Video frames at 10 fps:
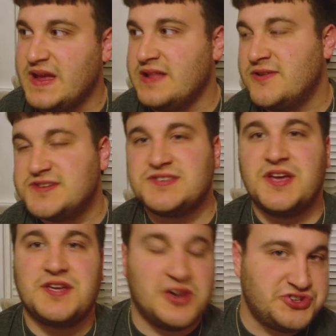It looks
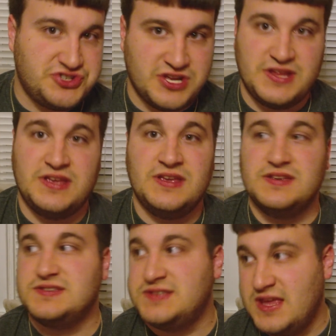like a shitty
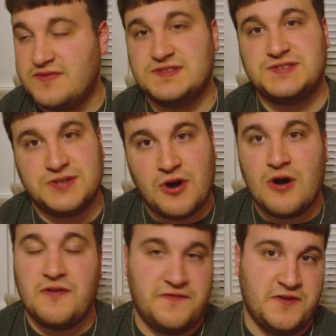Steven
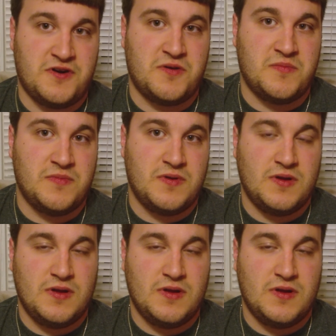Seagal film.